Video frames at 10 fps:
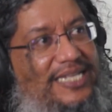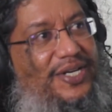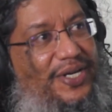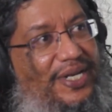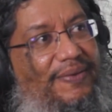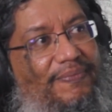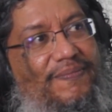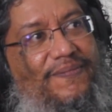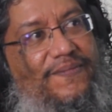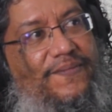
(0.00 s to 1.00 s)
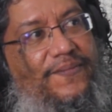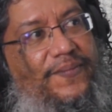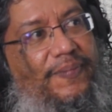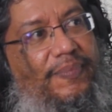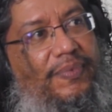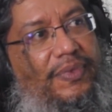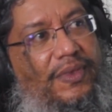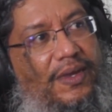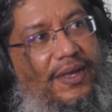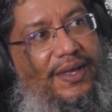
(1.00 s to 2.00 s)
I didn't even pay attention actually. I don't
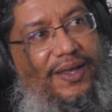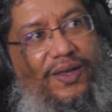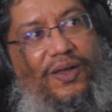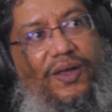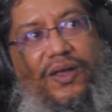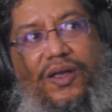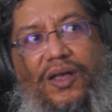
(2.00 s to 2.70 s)
think you do.